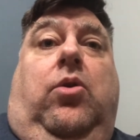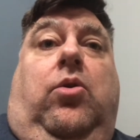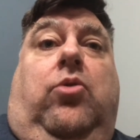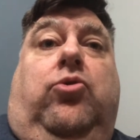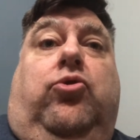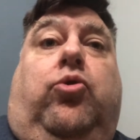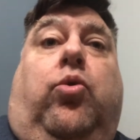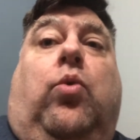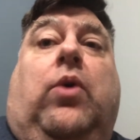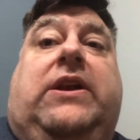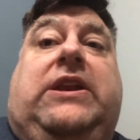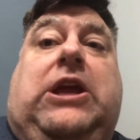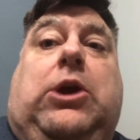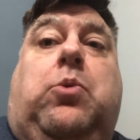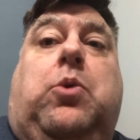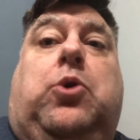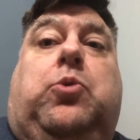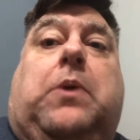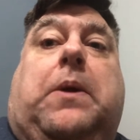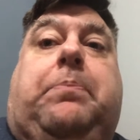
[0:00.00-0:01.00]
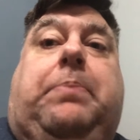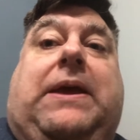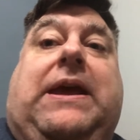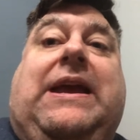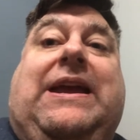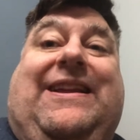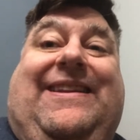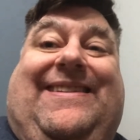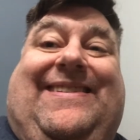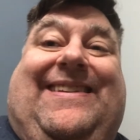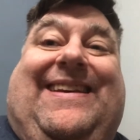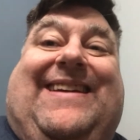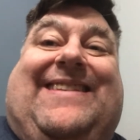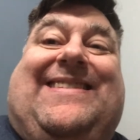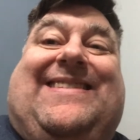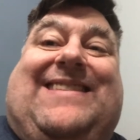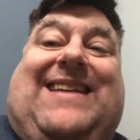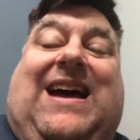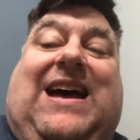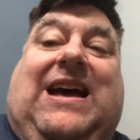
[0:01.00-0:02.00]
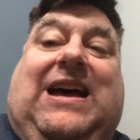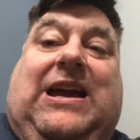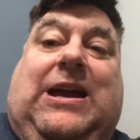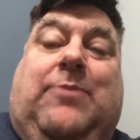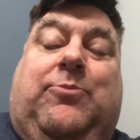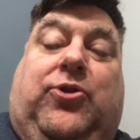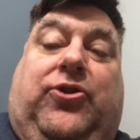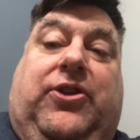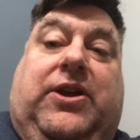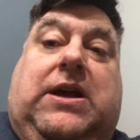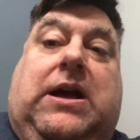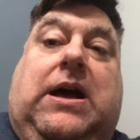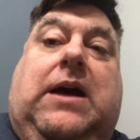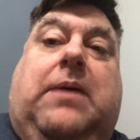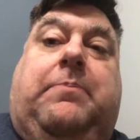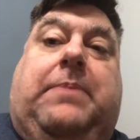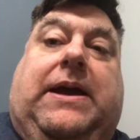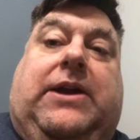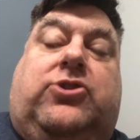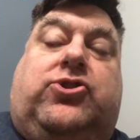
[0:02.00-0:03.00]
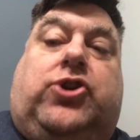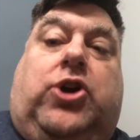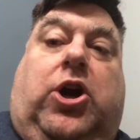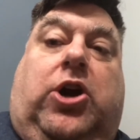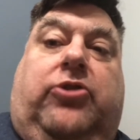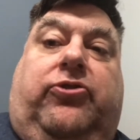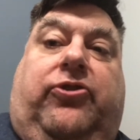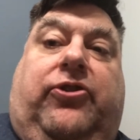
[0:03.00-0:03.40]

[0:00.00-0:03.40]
20 would repeat 6 times on the combat chart,